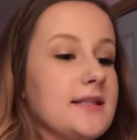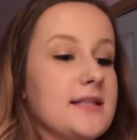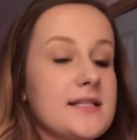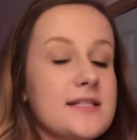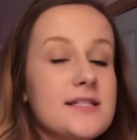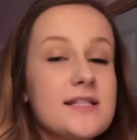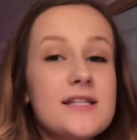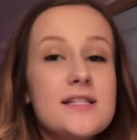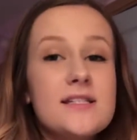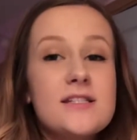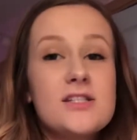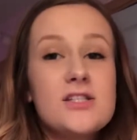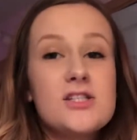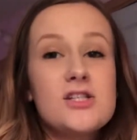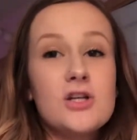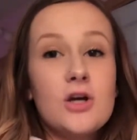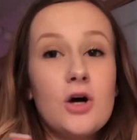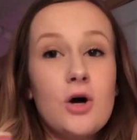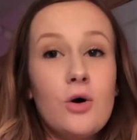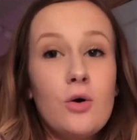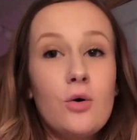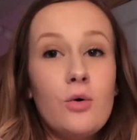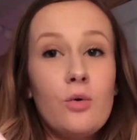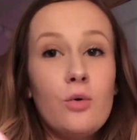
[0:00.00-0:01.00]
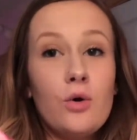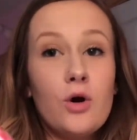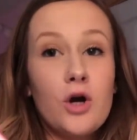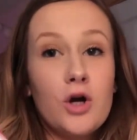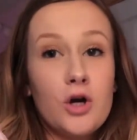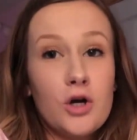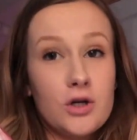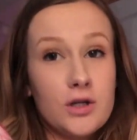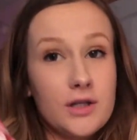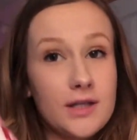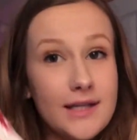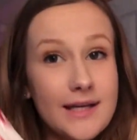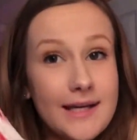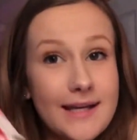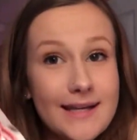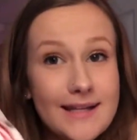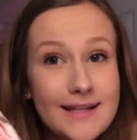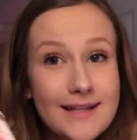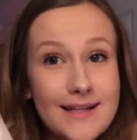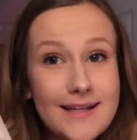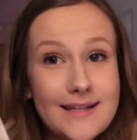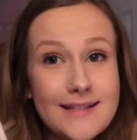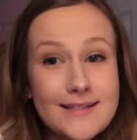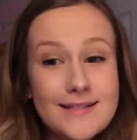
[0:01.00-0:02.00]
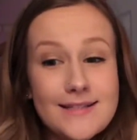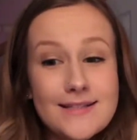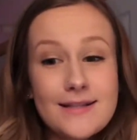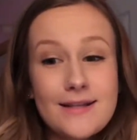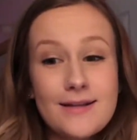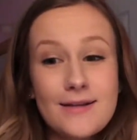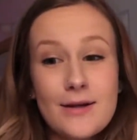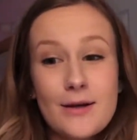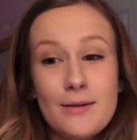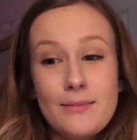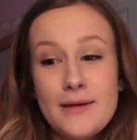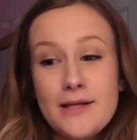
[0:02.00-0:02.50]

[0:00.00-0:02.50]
This is so girly. Like, this is a little